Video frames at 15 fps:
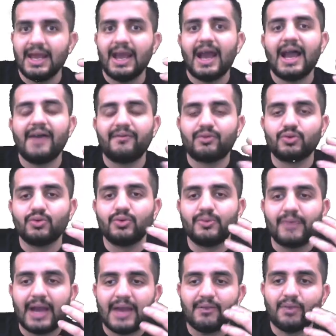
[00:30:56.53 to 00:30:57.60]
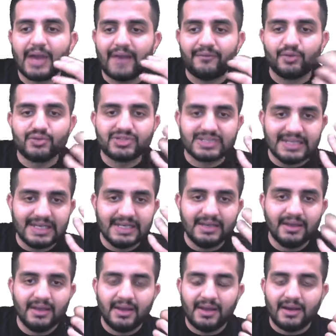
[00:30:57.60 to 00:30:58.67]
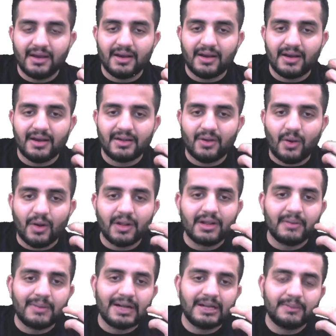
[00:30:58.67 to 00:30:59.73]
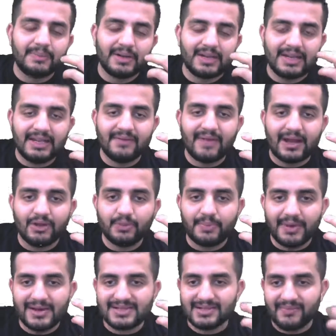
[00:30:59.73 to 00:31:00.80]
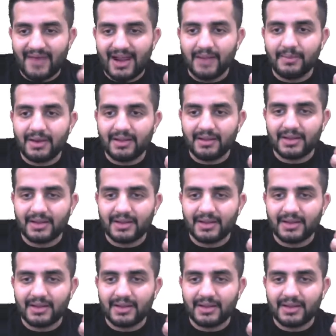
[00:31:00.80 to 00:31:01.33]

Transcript: I would have to see all the multiple key value pairs available in the